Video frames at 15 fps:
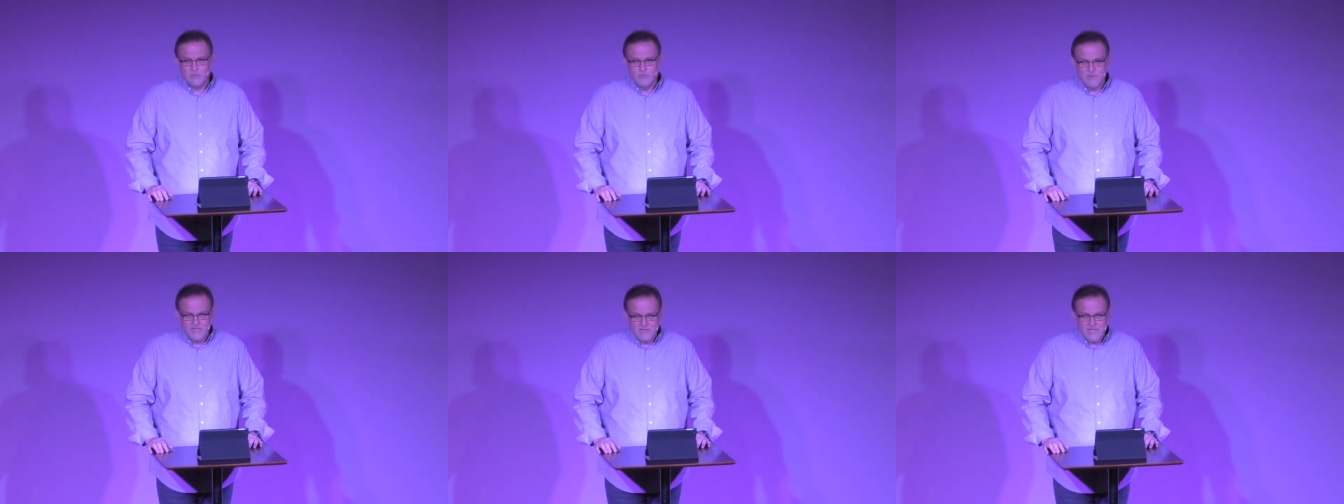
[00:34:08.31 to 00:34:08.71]

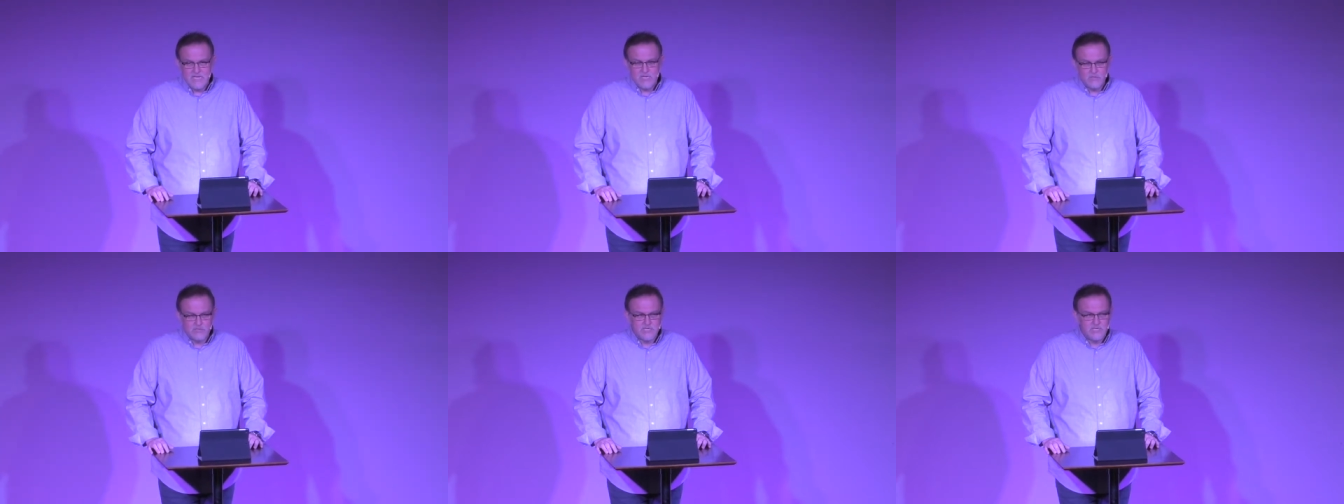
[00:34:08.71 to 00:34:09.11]
You may
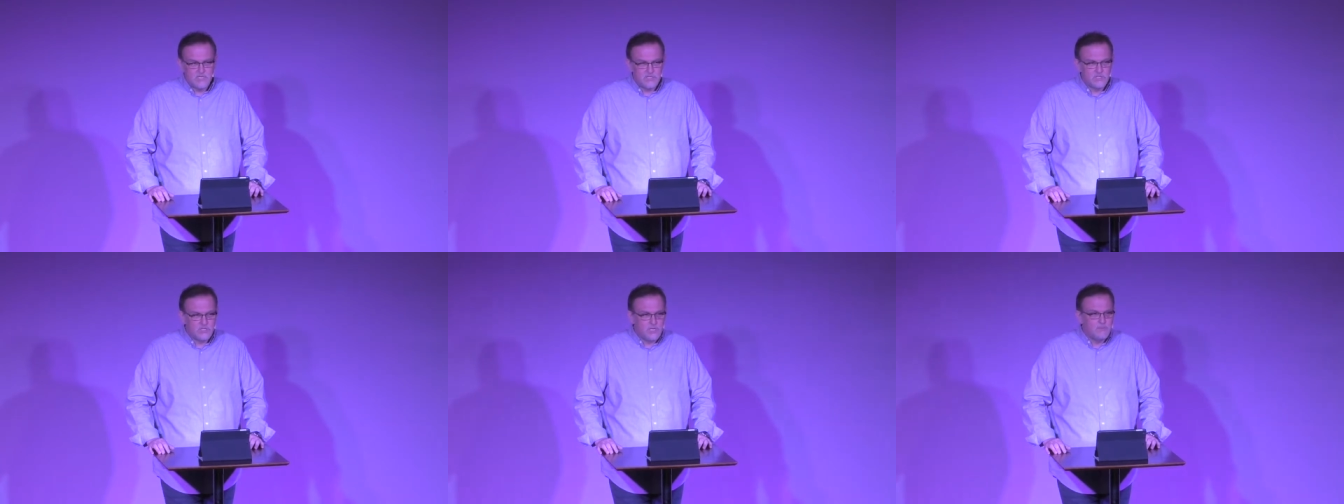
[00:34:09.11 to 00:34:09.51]
think you're
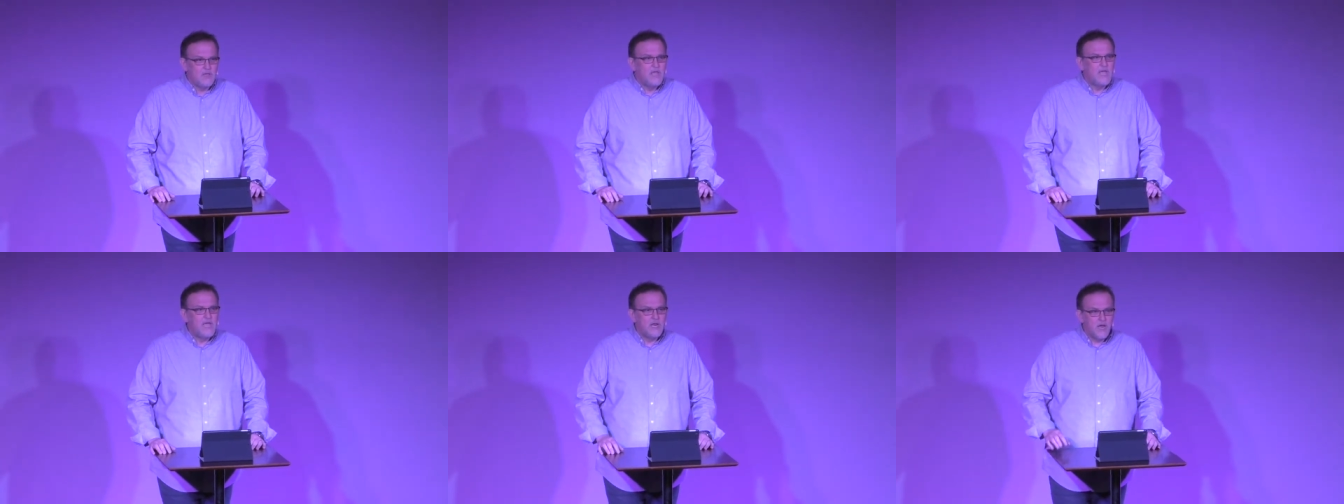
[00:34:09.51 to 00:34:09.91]
tending sheep.
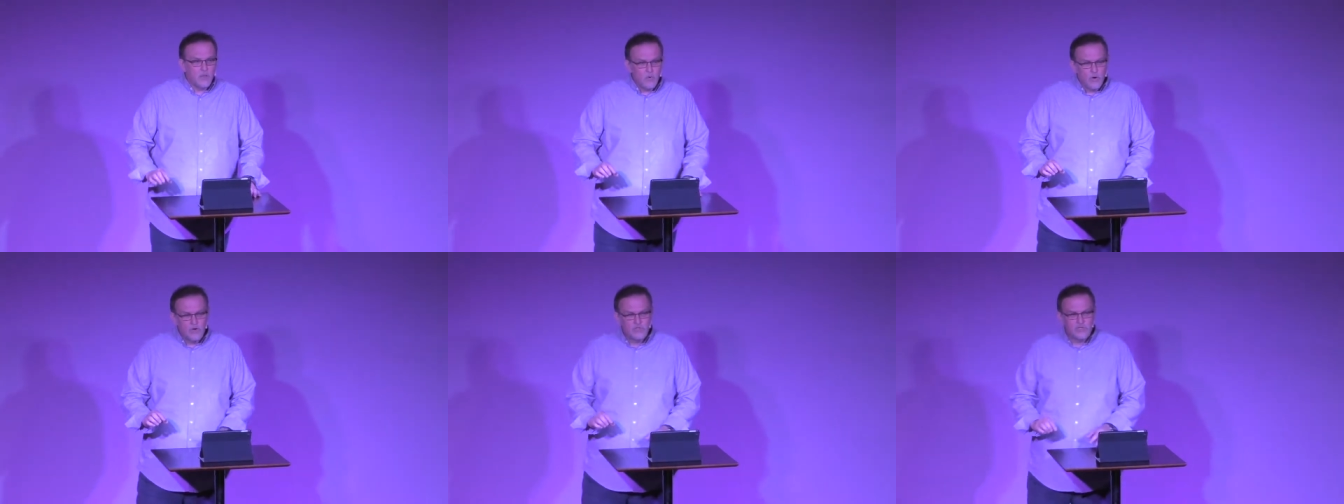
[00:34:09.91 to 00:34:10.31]
In
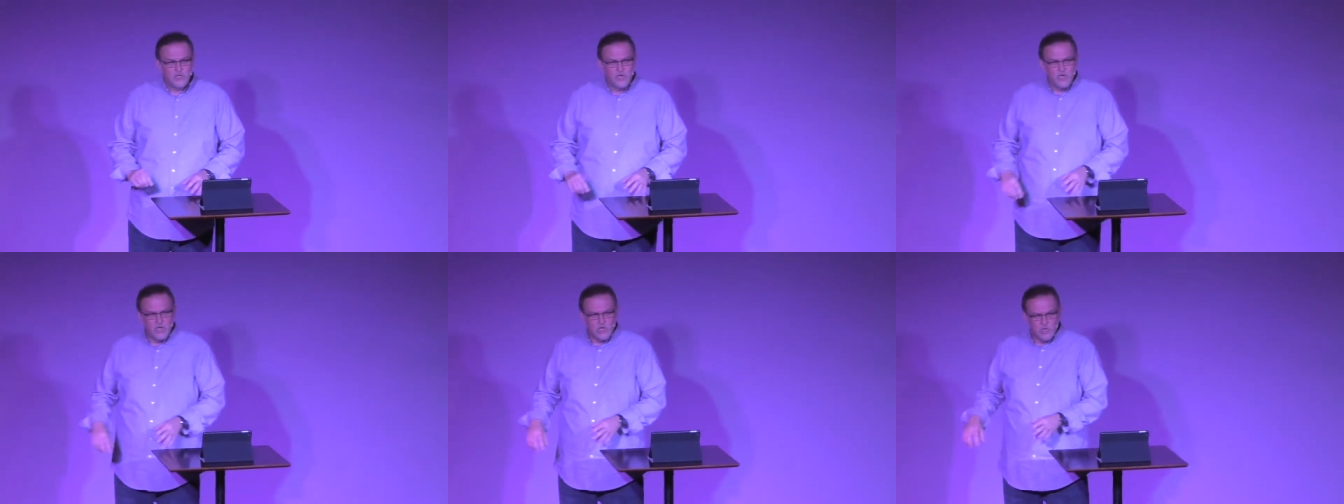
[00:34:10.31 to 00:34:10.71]
other
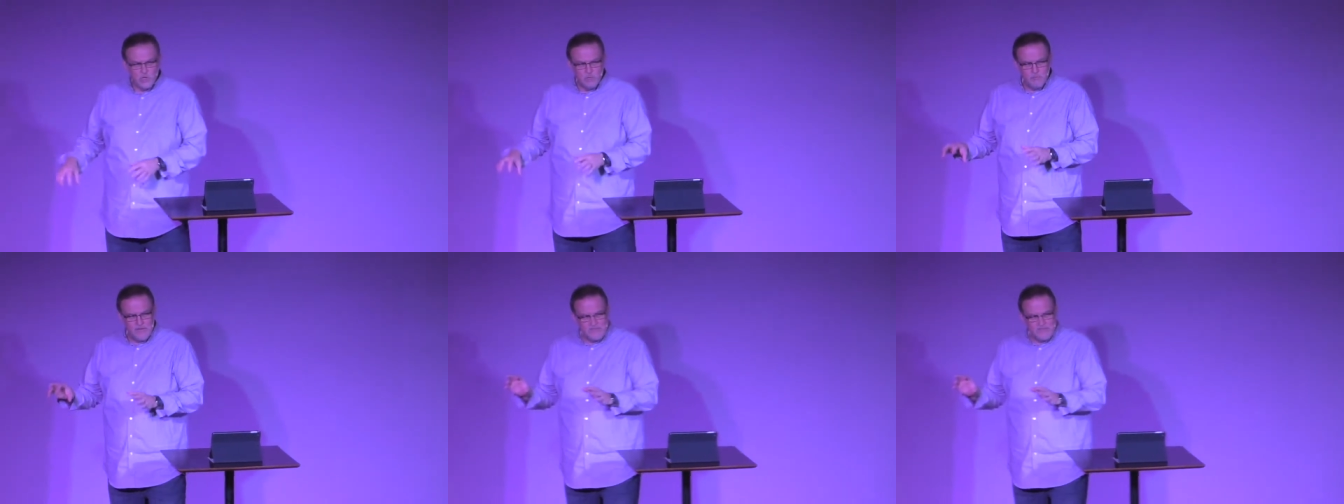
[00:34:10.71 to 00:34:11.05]
words, you